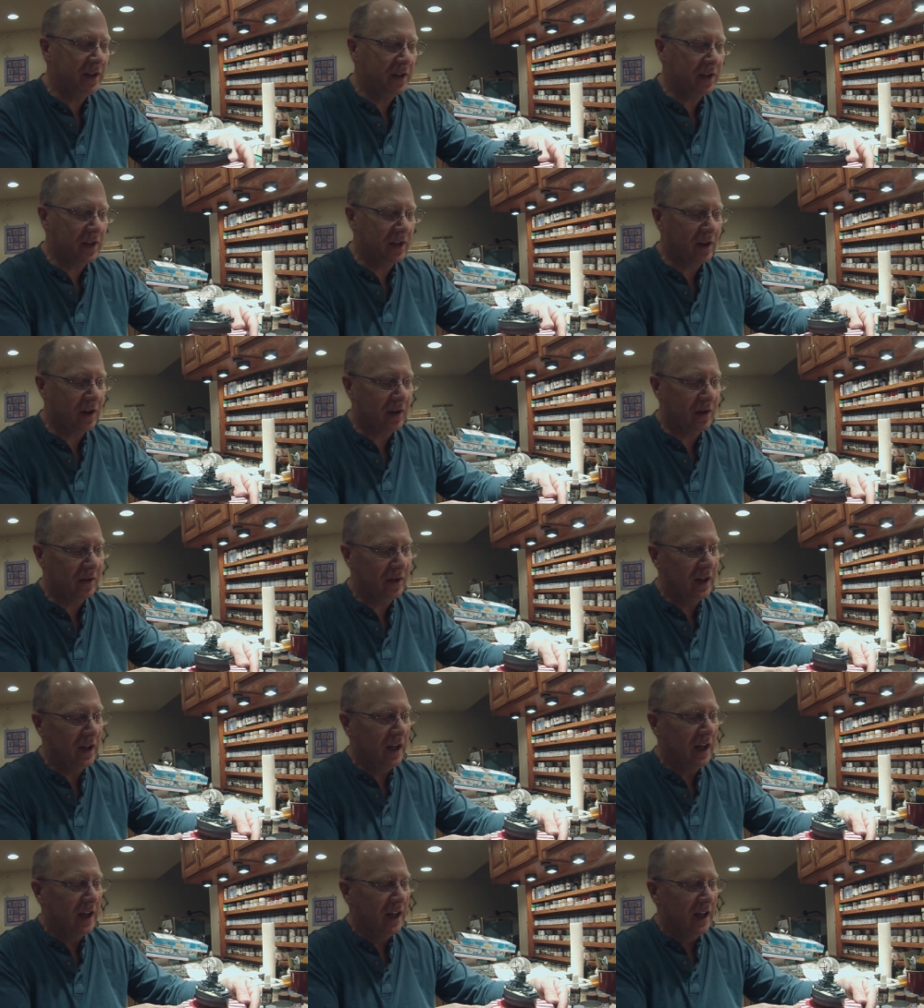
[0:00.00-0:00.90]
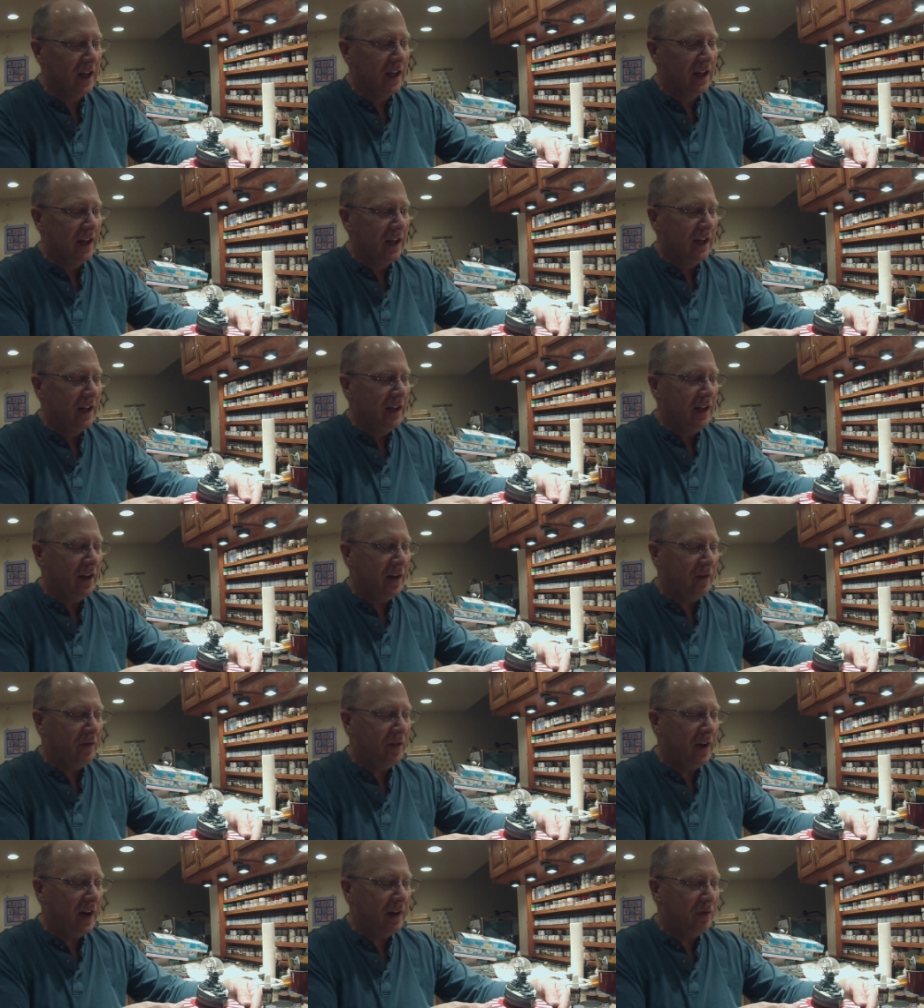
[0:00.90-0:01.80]
So,
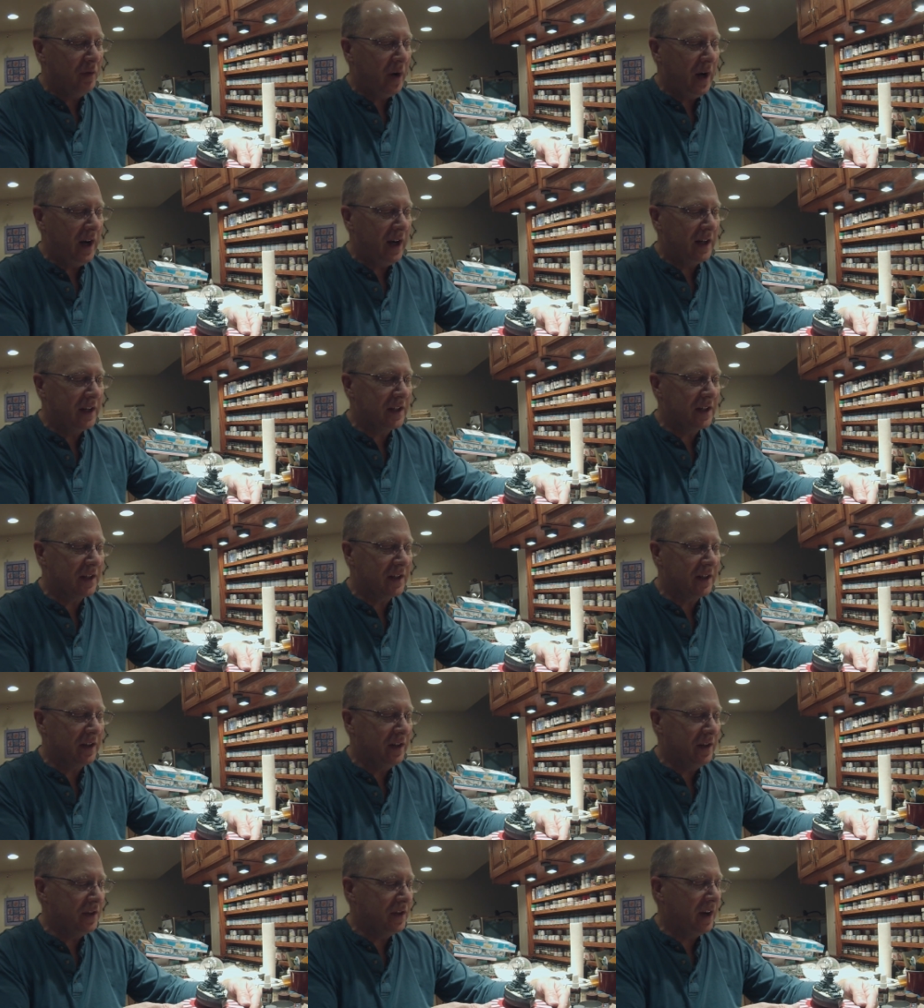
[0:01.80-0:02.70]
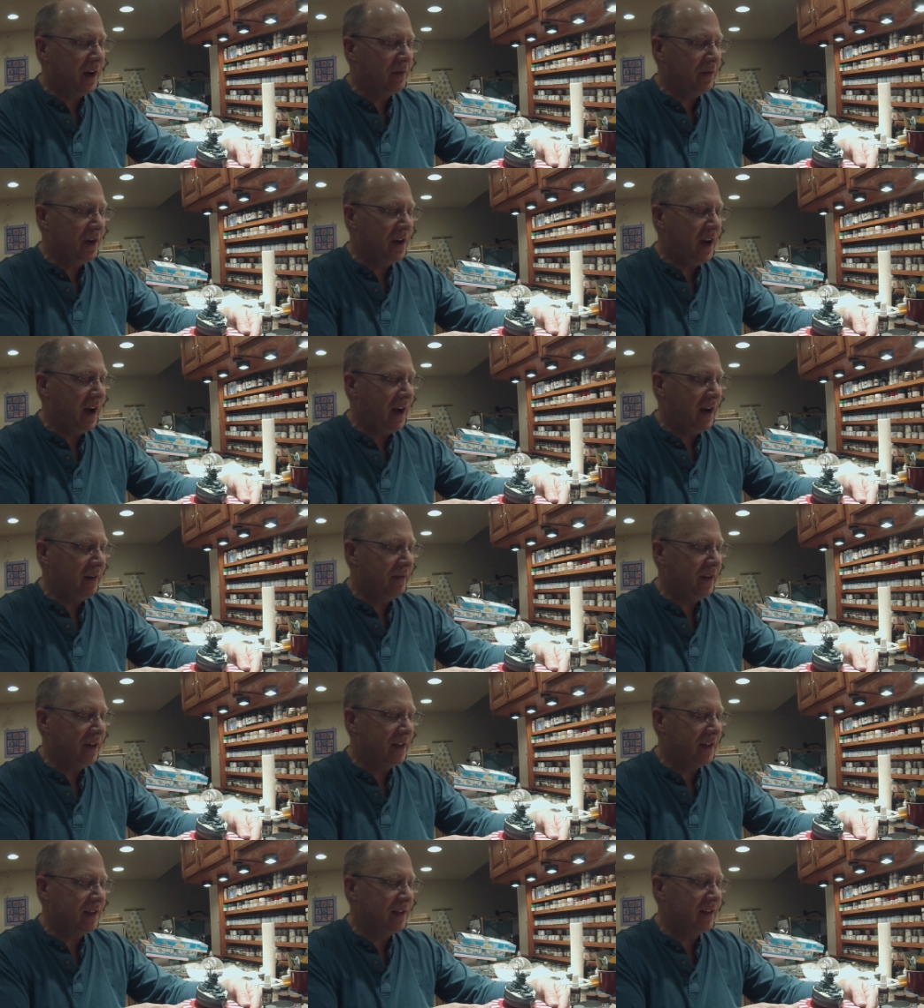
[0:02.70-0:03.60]
5 weeks, used every day of
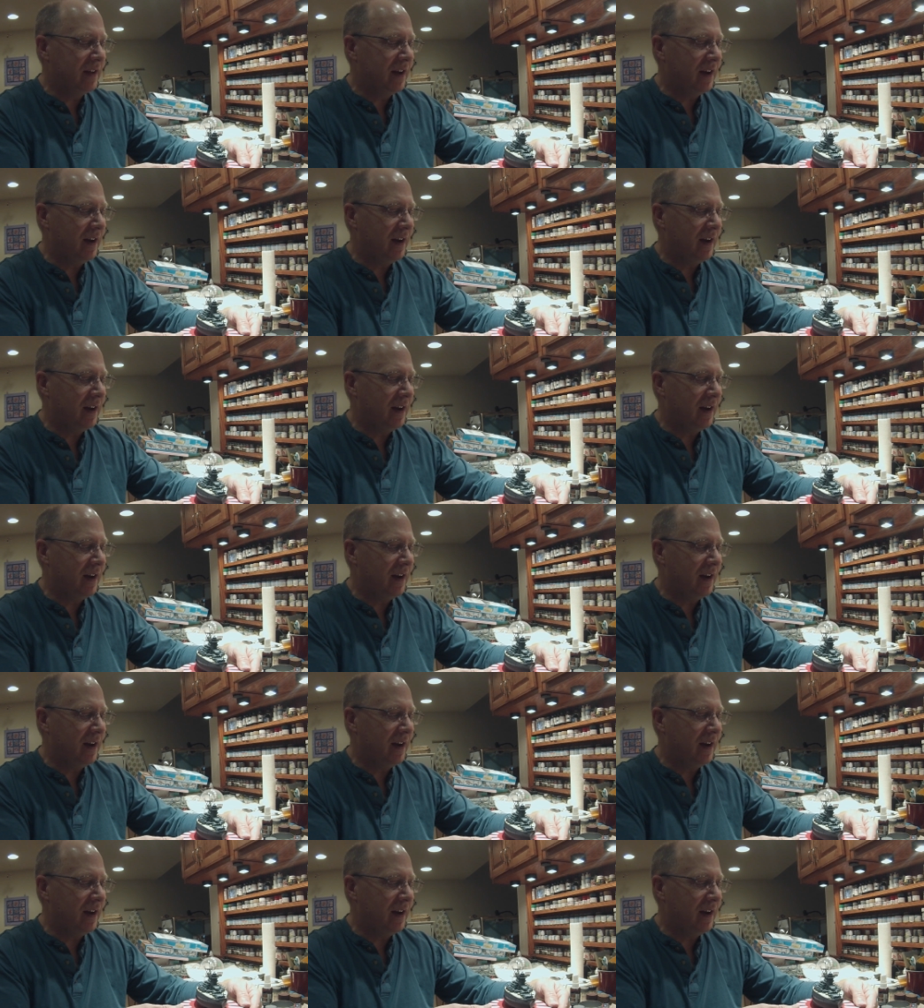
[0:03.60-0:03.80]
it.